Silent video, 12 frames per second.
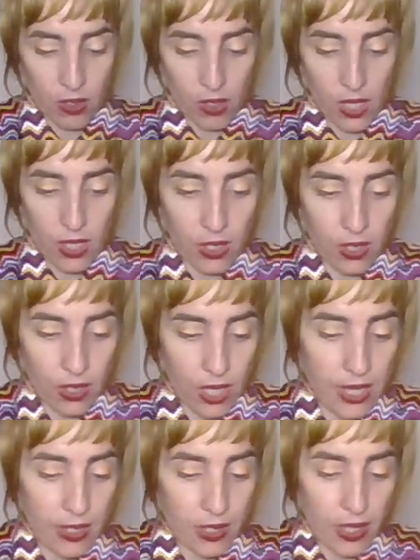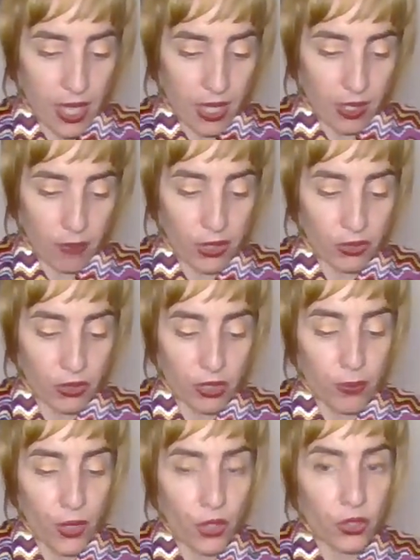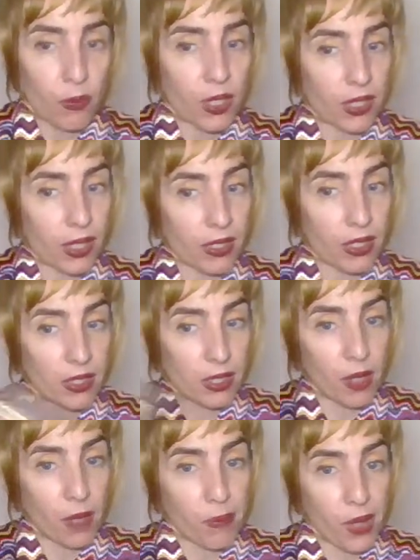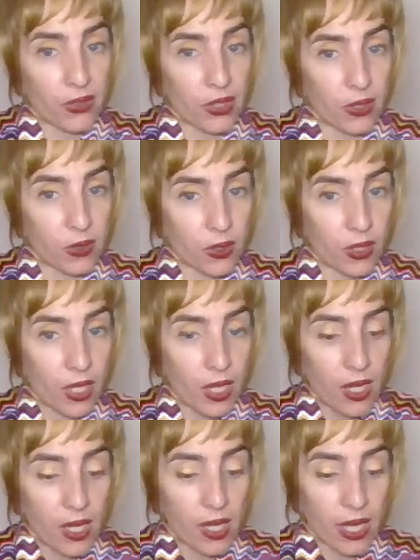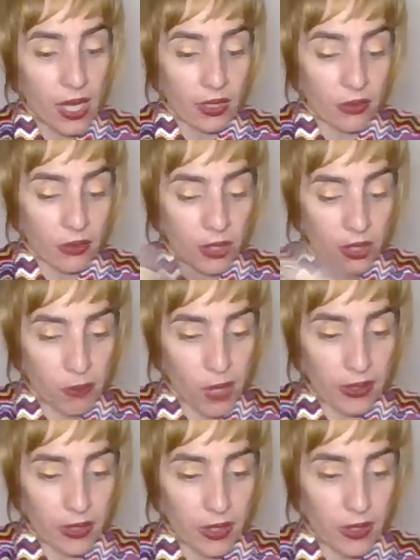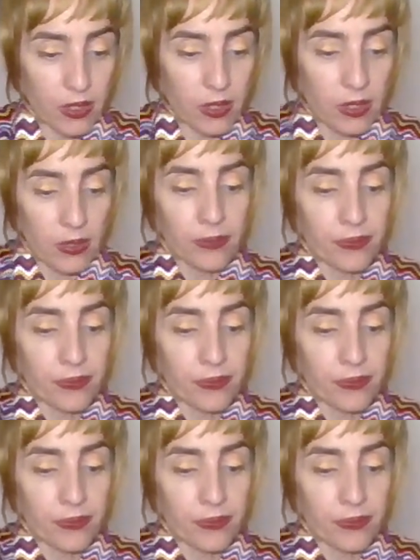It's a nice deck, but on the bottom again is abundance. Cut it with abundance.